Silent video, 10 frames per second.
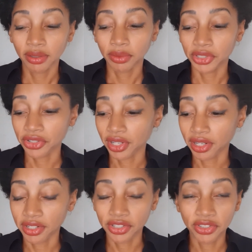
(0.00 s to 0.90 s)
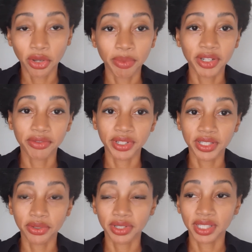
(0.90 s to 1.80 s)
which there are so many
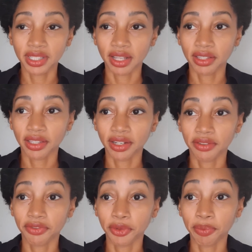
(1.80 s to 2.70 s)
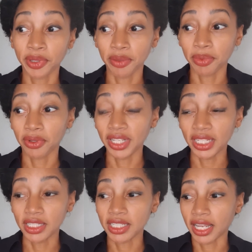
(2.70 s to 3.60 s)
resources out there for people
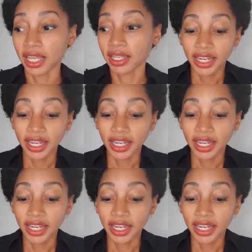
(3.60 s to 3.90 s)
in tech.